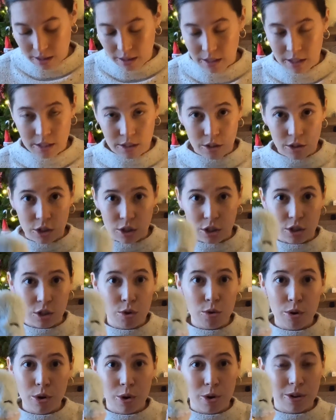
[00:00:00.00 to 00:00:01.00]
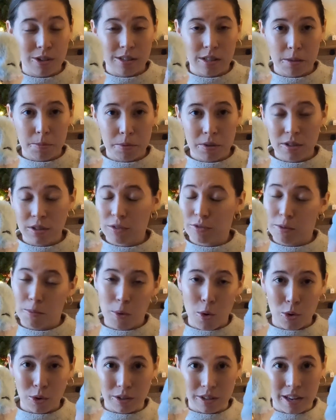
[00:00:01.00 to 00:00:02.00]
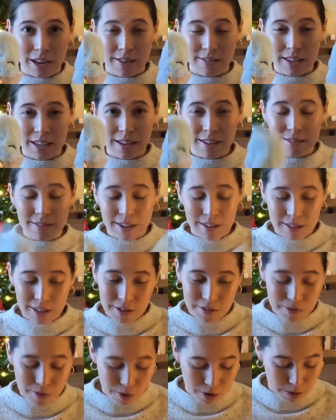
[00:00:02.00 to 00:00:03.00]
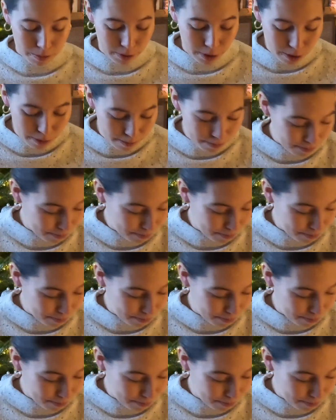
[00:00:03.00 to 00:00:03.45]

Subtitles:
These are just unicorn slippers from Old Navy, very affordable.